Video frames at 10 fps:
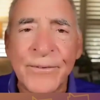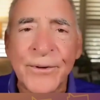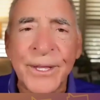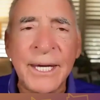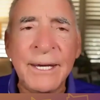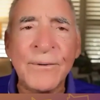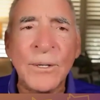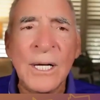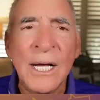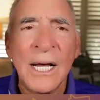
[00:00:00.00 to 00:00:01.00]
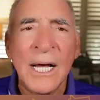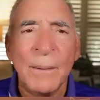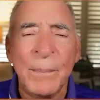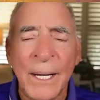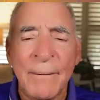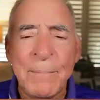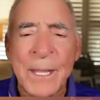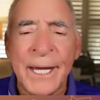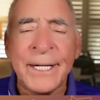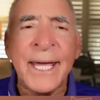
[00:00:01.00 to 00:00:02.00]
for the evil. But
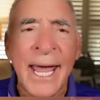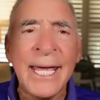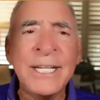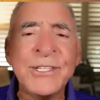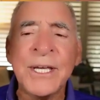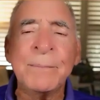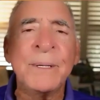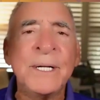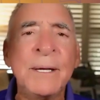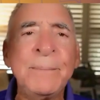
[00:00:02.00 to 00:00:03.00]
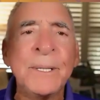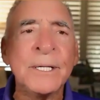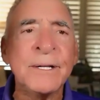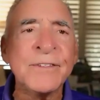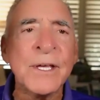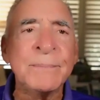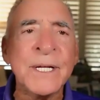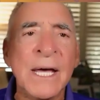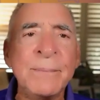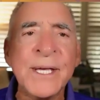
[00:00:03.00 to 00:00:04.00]
it can seem manipulative
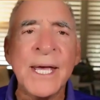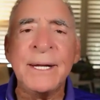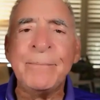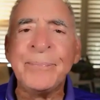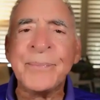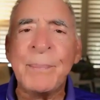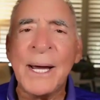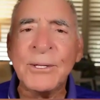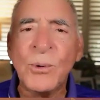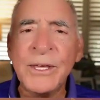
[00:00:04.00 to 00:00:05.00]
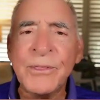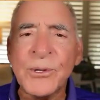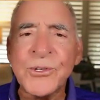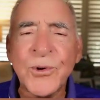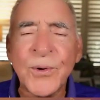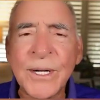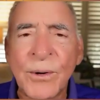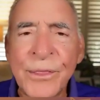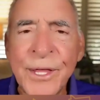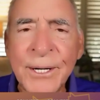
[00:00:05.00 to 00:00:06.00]
sometimes. And by the way, those
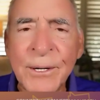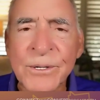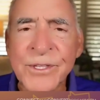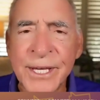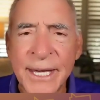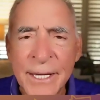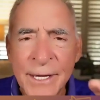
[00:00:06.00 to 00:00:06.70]
critical thinkers, the